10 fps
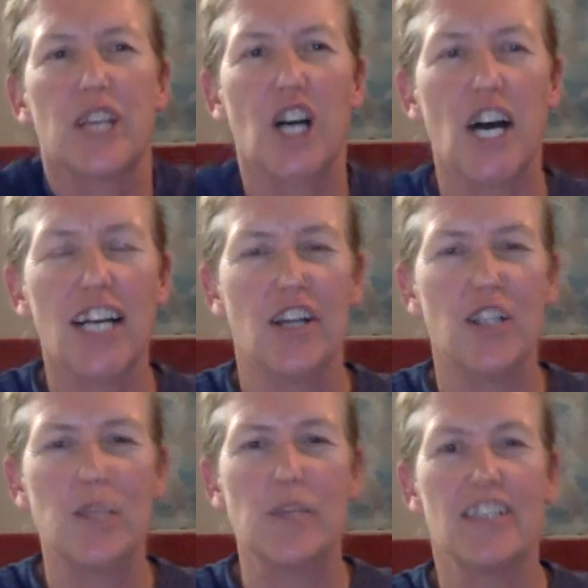height
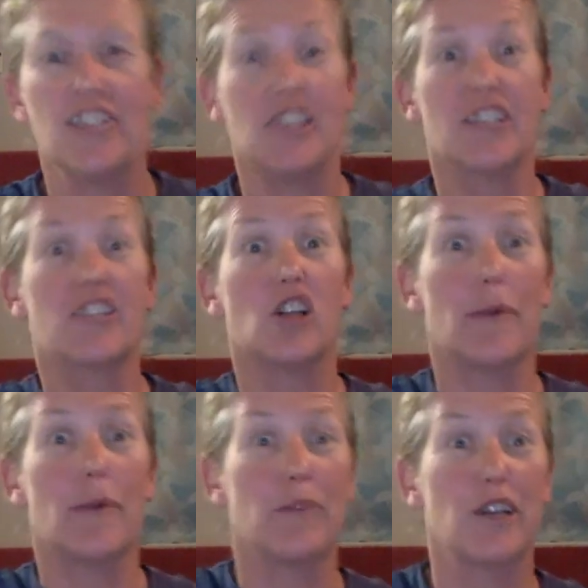loads, because you just climb
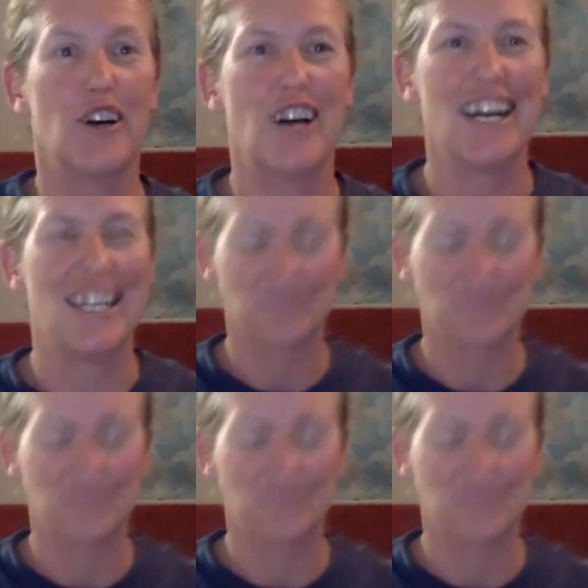up and go higher.